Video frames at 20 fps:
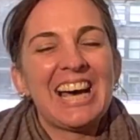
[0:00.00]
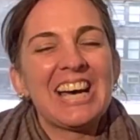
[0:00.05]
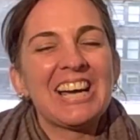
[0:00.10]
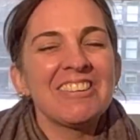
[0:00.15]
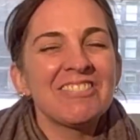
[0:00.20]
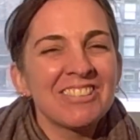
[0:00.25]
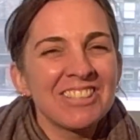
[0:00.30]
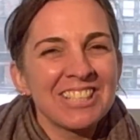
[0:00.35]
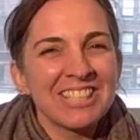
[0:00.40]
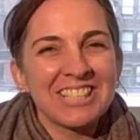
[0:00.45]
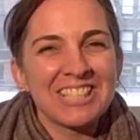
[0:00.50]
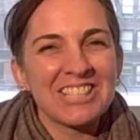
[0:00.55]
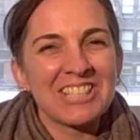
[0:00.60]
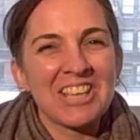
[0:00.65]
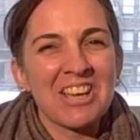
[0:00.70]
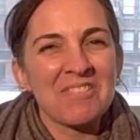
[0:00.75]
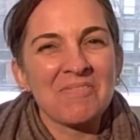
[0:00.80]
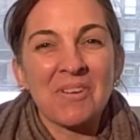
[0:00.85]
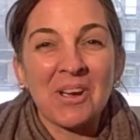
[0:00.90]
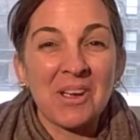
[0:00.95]
I want to
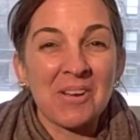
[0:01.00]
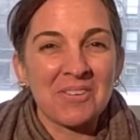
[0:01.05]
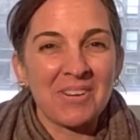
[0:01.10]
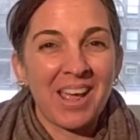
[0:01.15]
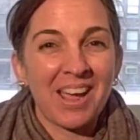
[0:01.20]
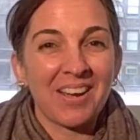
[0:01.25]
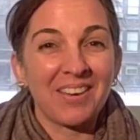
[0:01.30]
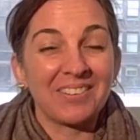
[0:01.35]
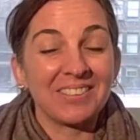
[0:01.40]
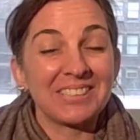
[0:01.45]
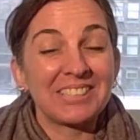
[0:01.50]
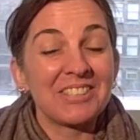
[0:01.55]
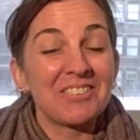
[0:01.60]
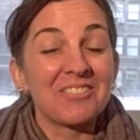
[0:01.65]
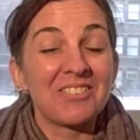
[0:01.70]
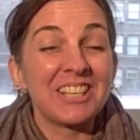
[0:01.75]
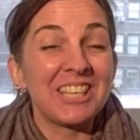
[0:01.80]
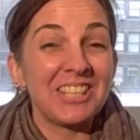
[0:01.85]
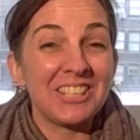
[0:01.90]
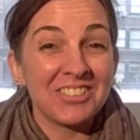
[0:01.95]
design my own house.
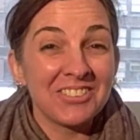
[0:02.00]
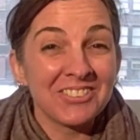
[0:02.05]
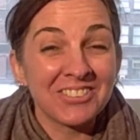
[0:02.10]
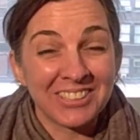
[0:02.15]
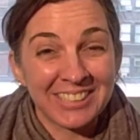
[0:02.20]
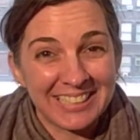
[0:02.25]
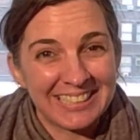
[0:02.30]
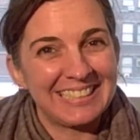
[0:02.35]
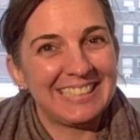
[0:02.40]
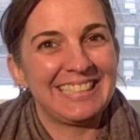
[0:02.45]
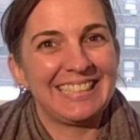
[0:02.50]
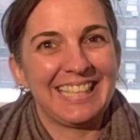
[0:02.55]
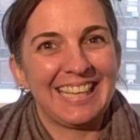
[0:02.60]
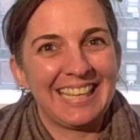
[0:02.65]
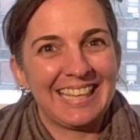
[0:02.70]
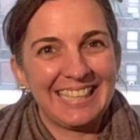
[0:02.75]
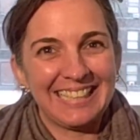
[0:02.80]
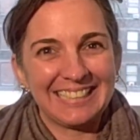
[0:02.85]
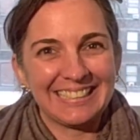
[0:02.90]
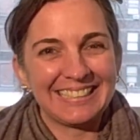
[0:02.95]
What do you want to
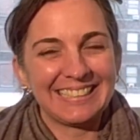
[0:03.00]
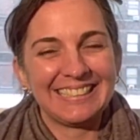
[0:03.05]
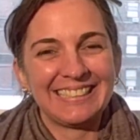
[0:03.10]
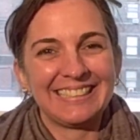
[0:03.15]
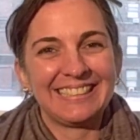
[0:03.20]
design?